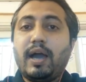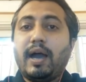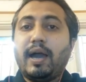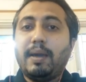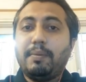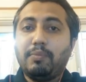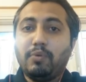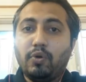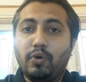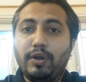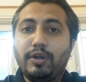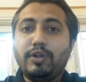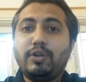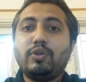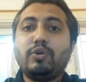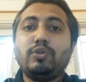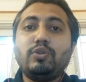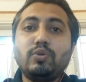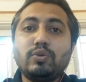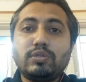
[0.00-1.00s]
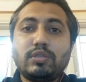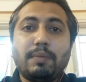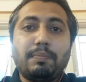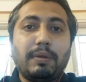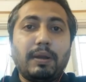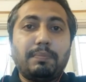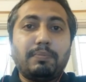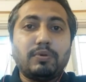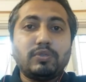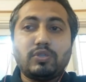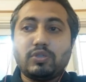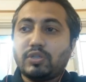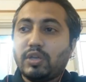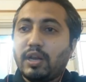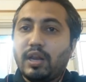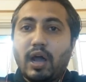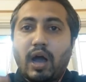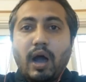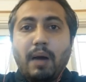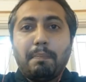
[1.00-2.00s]
I am going to use the
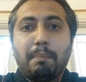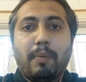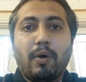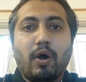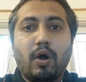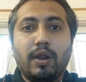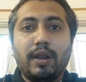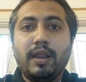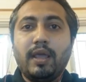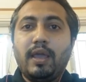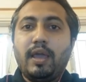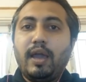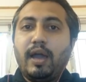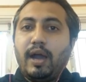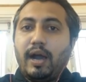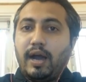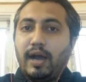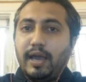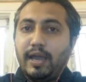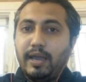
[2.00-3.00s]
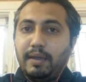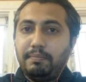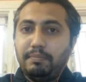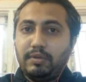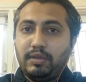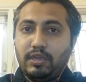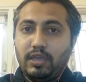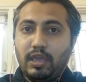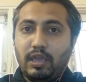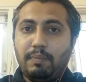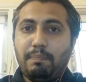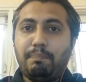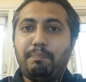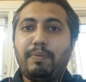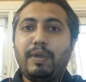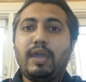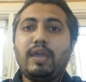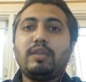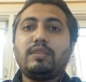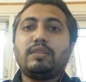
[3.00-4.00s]
preposition upon. I am
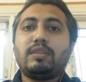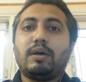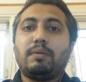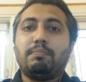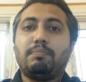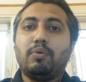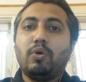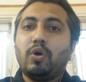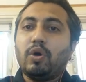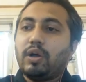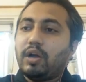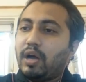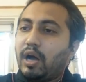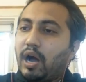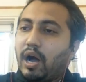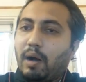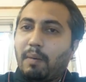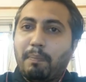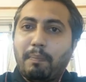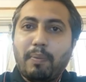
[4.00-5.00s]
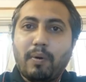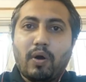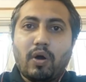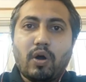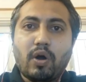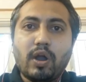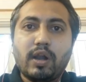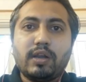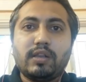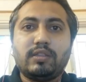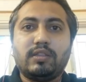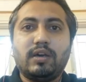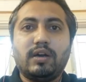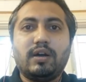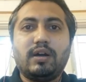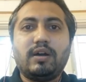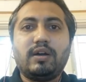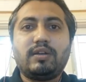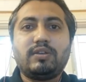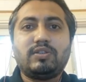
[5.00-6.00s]
keeping the book upon
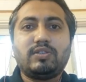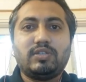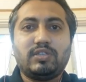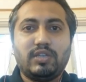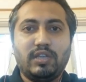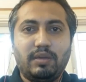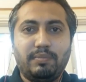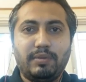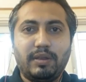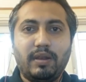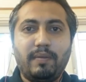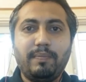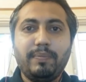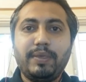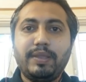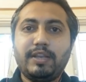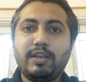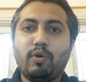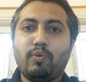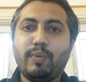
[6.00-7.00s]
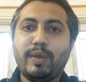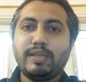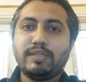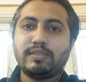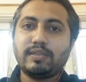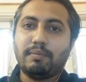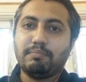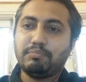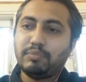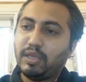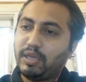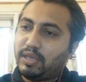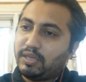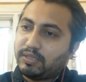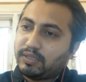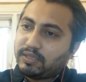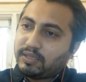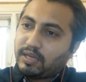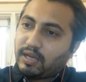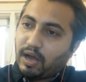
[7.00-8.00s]
the table. Now when something
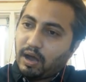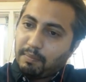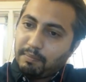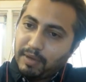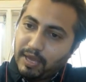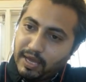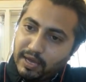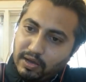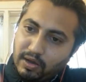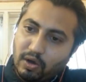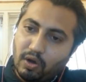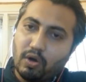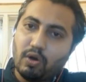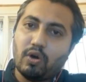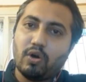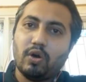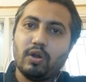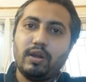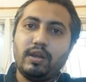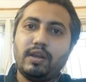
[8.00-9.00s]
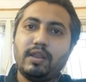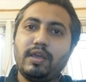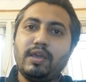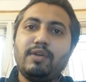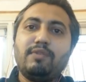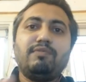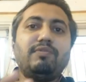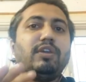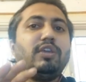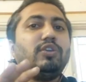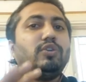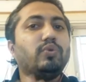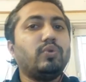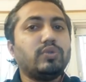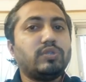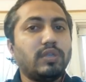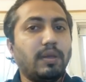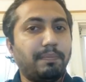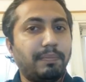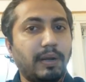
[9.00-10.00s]
is coming on, we
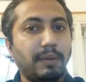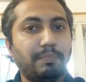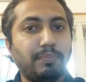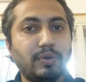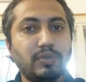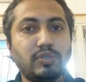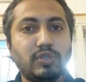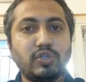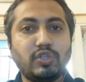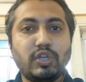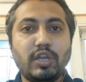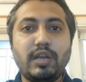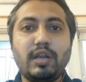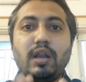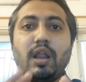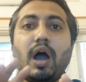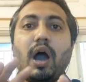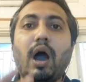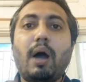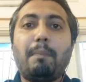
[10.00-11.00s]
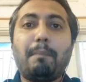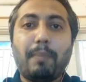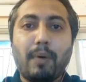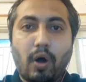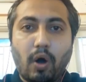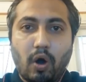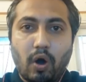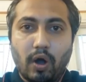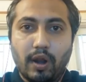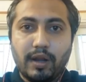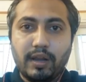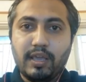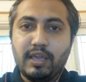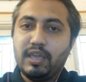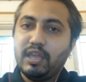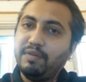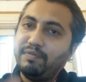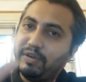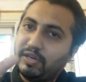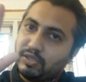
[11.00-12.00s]
use the preposition up on.
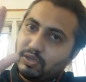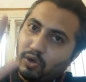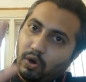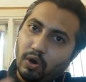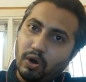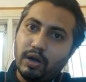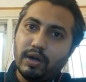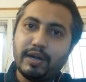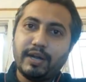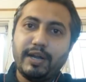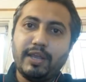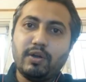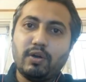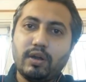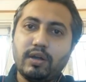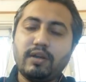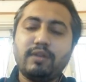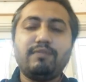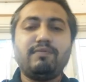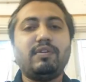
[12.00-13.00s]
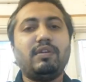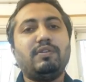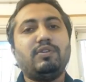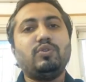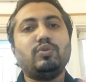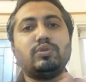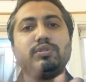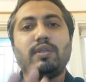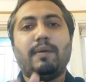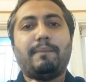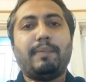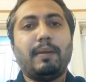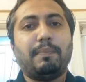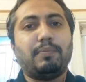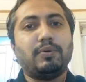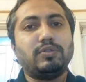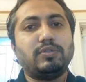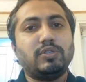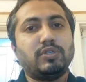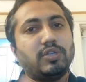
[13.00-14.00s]
If it is already on, we use the
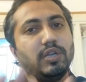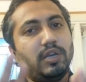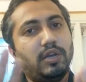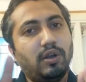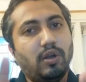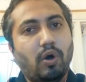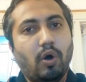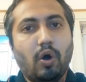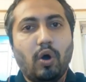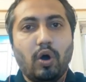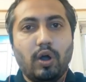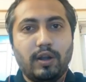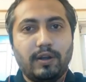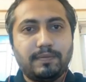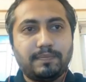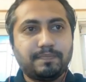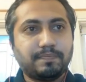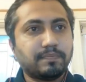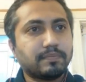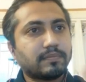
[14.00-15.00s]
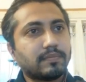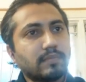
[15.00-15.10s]
preposition on.